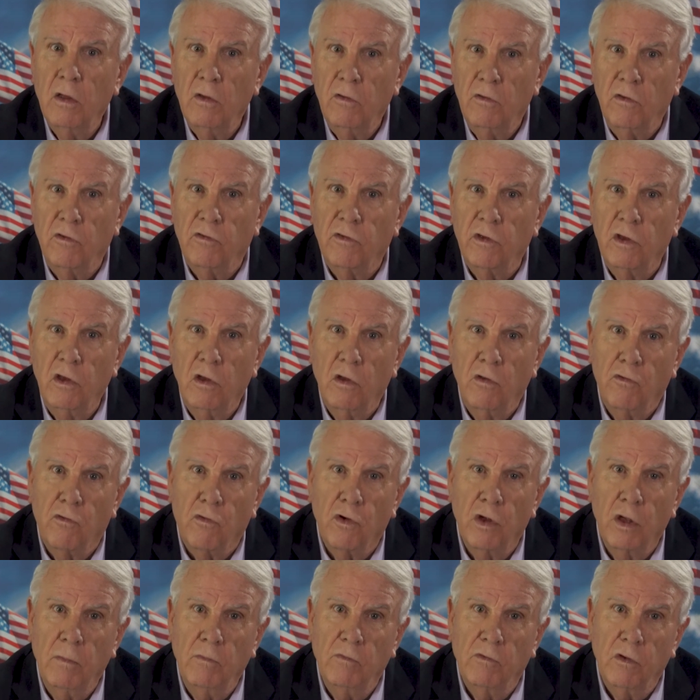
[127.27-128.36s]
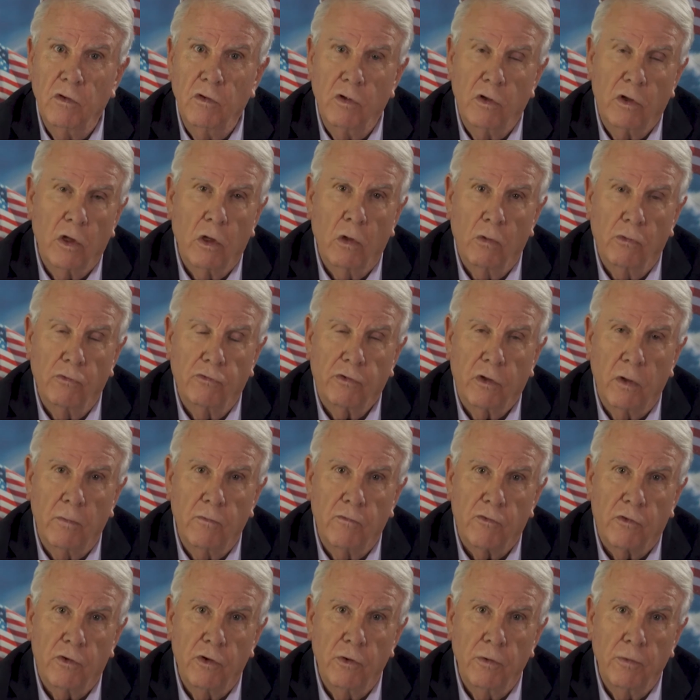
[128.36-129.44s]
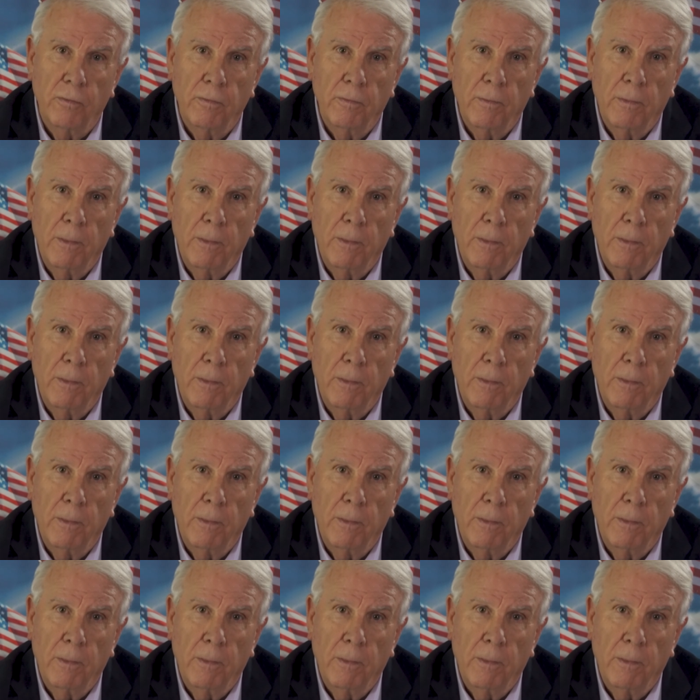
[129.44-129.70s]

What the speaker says: to see your dreams and your goals come true.